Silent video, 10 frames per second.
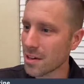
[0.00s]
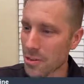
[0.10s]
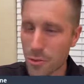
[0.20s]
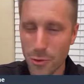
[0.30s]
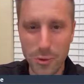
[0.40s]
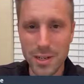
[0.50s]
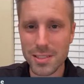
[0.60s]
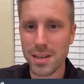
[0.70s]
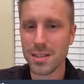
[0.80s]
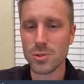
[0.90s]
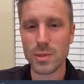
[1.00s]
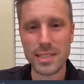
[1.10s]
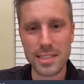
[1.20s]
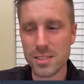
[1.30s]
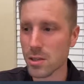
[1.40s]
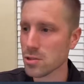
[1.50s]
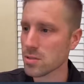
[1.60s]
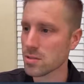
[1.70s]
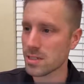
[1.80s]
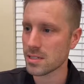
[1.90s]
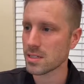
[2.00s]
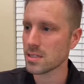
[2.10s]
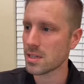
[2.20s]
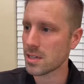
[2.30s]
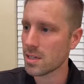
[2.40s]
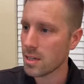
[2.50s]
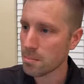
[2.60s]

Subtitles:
authorities on us. We did social distancing.